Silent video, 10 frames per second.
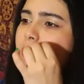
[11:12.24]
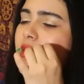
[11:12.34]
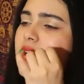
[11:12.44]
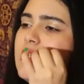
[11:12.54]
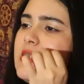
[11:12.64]

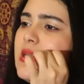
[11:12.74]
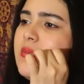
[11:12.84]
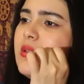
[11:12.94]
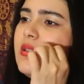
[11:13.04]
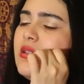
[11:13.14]
Not lipstick,
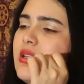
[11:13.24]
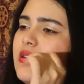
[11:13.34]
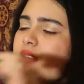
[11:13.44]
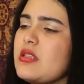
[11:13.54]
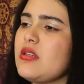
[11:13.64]

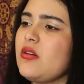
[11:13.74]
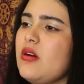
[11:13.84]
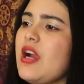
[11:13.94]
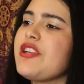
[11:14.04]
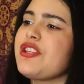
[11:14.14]
little single
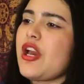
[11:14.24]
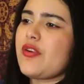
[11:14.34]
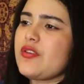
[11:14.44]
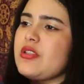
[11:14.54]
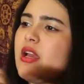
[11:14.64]

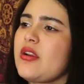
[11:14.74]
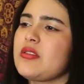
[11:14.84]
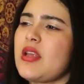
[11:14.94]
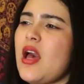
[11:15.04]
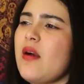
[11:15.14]
eyeshadows, yeah,
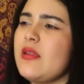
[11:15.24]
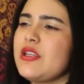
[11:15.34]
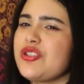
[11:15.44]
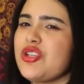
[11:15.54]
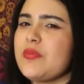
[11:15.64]
because I have
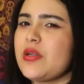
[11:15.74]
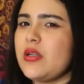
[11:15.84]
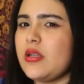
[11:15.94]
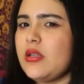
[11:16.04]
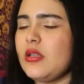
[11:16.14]
like
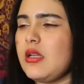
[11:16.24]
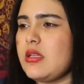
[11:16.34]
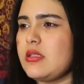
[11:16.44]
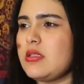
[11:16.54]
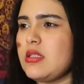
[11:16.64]
shimmer,
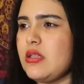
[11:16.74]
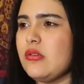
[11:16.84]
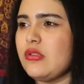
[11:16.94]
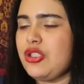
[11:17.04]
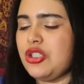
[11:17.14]
like
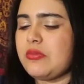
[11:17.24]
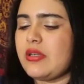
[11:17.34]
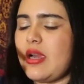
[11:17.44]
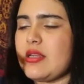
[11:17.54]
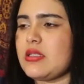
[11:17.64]
single
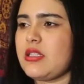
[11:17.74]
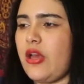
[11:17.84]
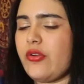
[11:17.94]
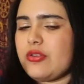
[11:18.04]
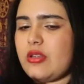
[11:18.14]
shimmer
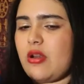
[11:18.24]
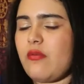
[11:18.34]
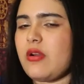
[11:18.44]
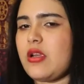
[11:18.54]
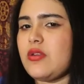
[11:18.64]
eyeshadows that I
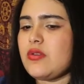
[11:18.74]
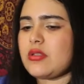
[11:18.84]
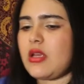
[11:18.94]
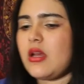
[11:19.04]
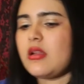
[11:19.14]
wanna
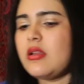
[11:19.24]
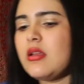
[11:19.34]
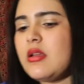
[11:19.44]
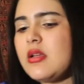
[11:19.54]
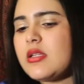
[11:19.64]
use that.
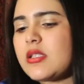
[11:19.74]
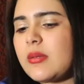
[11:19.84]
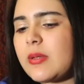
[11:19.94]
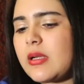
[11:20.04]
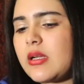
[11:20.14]

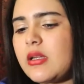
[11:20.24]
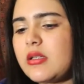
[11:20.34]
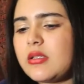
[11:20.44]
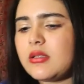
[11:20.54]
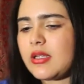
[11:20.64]
So
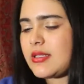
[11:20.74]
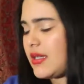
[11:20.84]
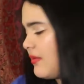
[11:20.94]
that's